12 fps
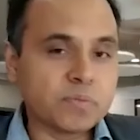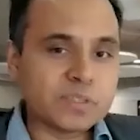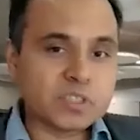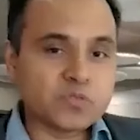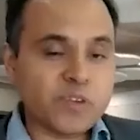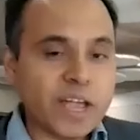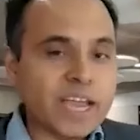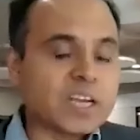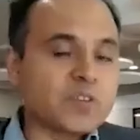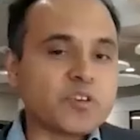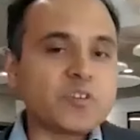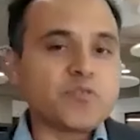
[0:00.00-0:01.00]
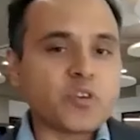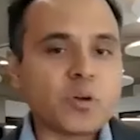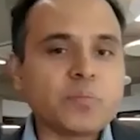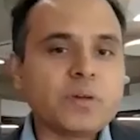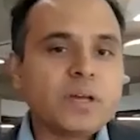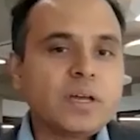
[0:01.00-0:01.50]
which is very different
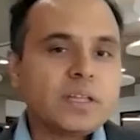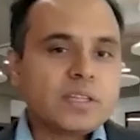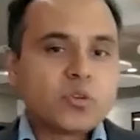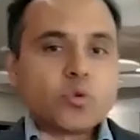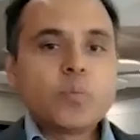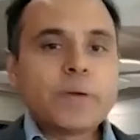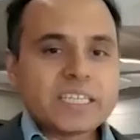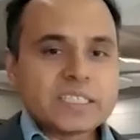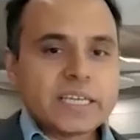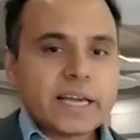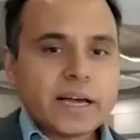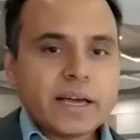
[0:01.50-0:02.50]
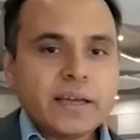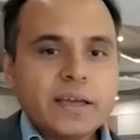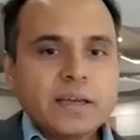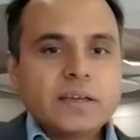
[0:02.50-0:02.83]
from the rule based AI.